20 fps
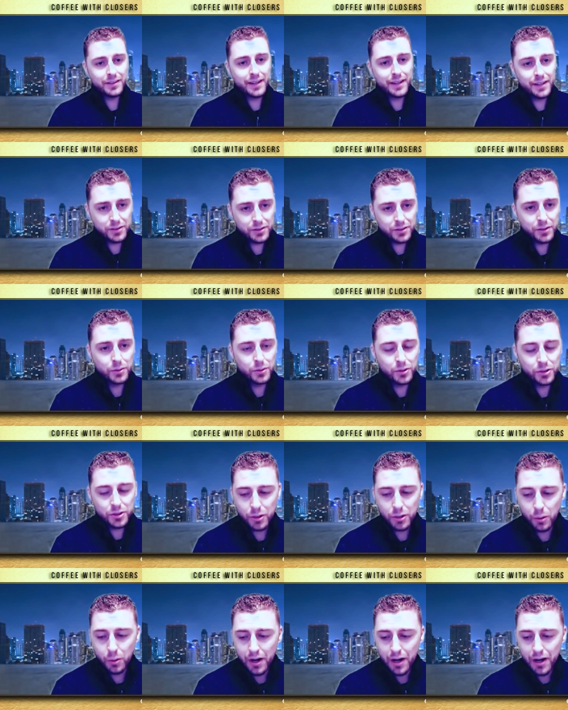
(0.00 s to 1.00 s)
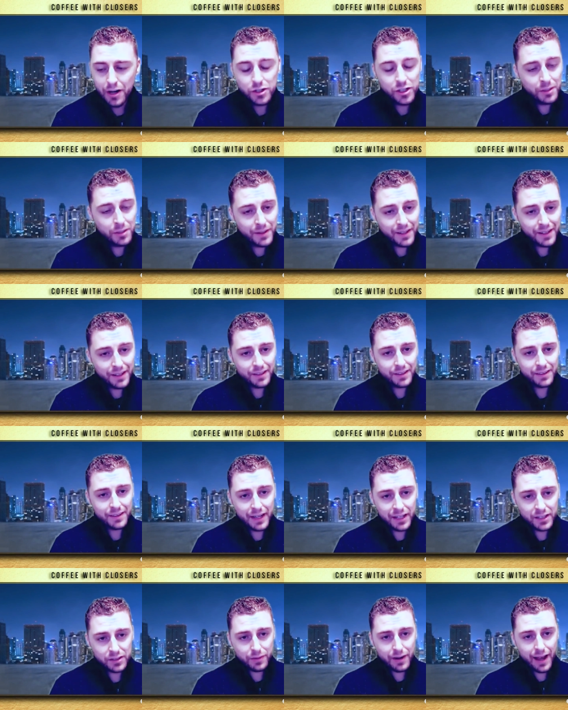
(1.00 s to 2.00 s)
That is huge. So Jimmy,
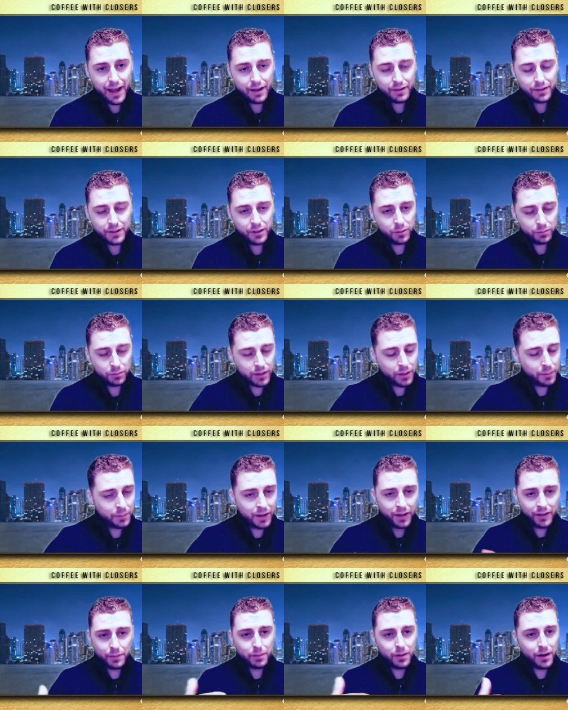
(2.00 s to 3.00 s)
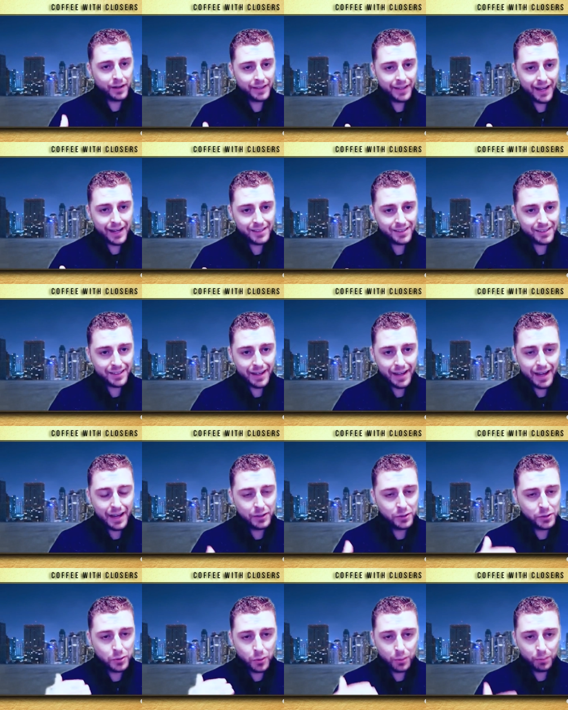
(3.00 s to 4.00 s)
thanks for coming on the podcast today. I
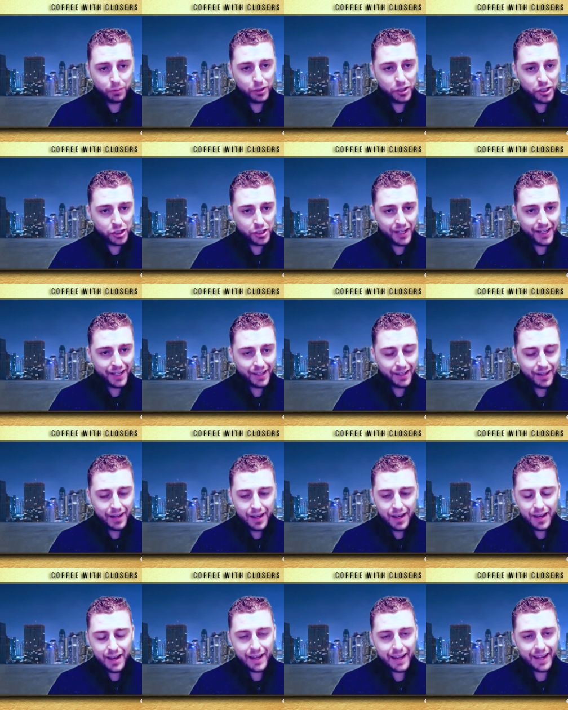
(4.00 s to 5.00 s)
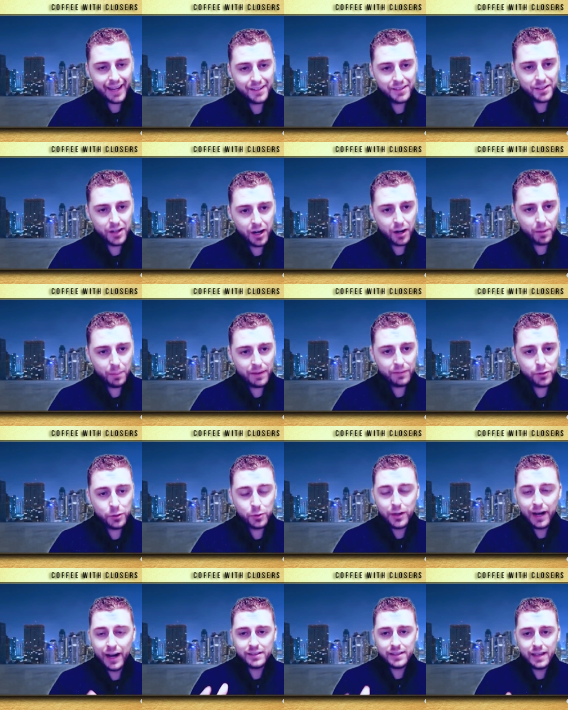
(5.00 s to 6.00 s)
do appreciate it. And if you
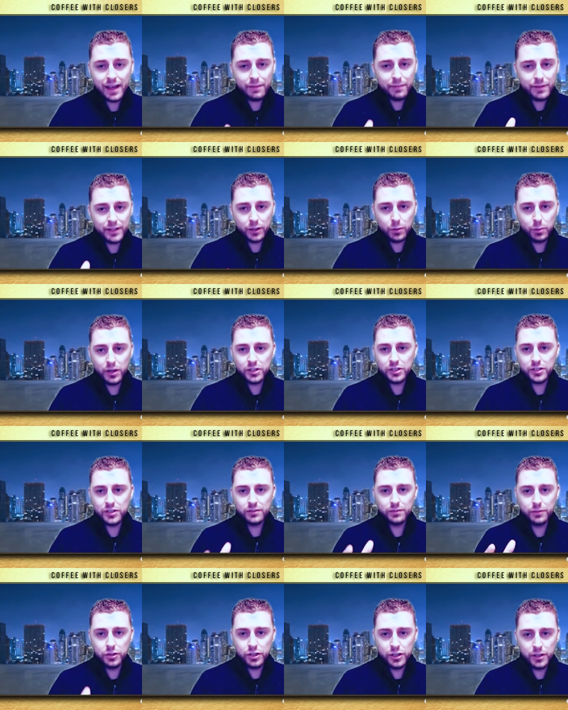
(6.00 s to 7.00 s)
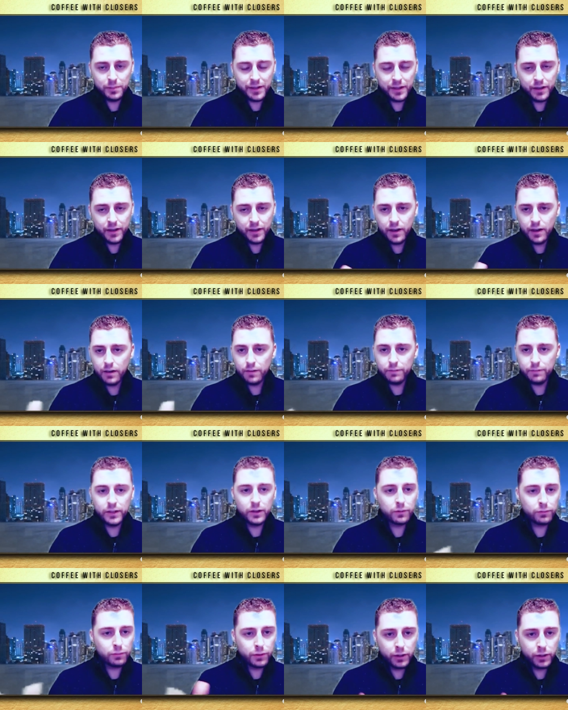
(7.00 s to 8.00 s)
guys have any questions for Jimmy, feel
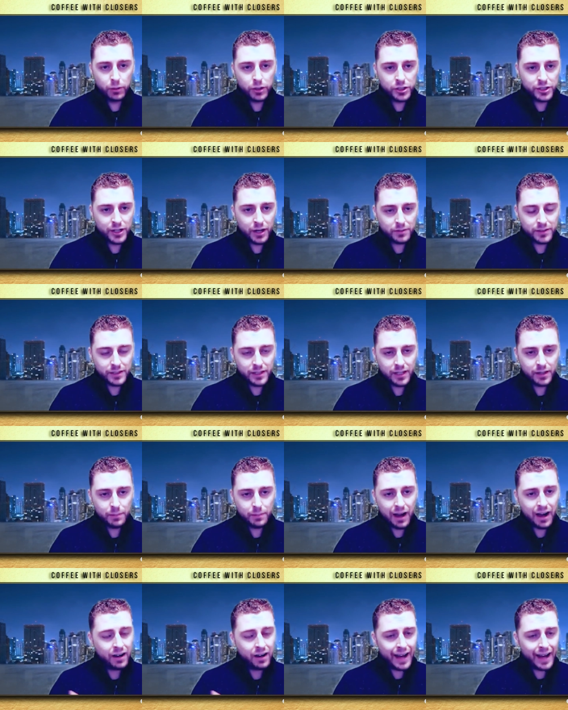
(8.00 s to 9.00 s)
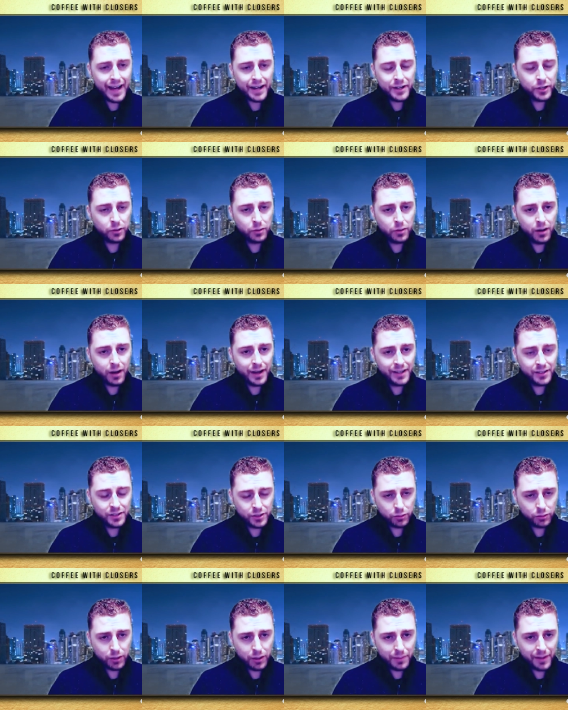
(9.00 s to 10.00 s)
free to reach out to him. I'll add your
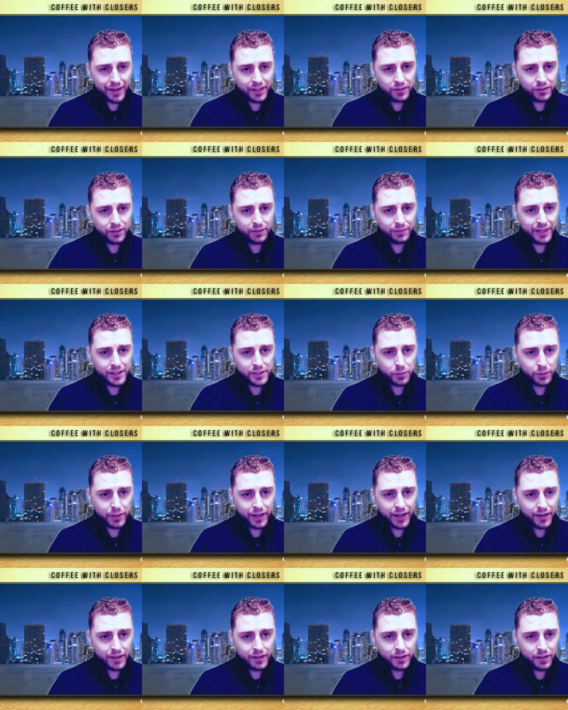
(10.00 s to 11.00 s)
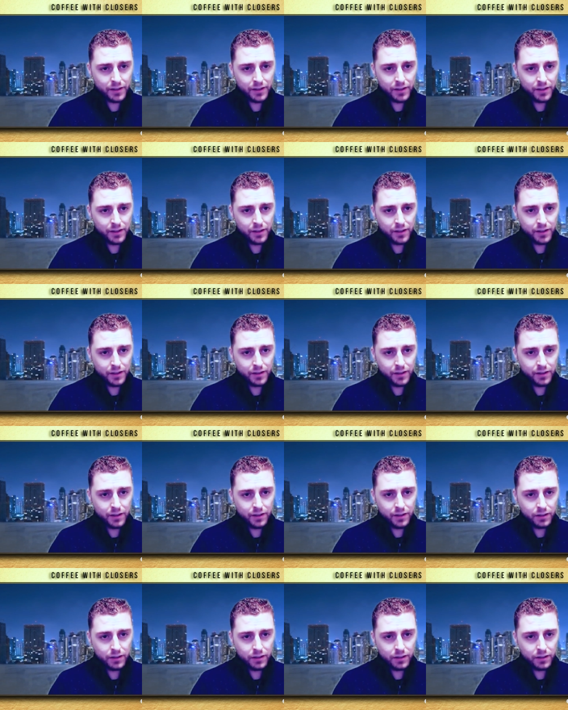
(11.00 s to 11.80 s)
Instagram handle if that's okay. Absolutely.